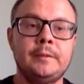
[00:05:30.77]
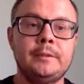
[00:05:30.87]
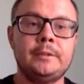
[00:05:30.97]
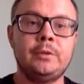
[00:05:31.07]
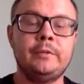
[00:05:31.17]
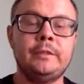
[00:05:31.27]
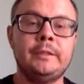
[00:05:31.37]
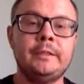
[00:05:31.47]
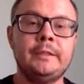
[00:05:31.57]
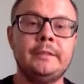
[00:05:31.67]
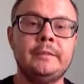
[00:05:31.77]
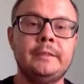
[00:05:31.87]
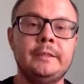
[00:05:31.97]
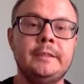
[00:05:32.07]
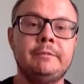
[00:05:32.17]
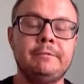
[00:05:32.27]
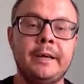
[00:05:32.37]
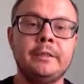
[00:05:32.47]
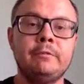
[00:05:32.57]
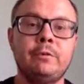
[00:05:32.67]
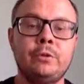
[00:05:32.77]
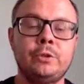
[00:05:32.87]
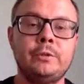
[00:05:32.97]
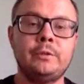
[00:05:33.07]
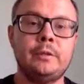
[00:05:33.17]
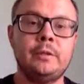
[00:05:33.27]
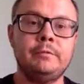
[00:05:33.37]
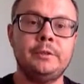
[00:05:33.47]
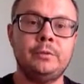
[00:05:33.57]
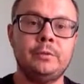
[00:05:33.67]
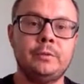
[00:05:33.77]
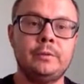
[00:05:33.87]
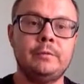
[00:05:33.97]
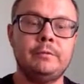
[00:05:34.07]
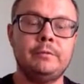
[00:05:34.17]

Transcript: So the final version of your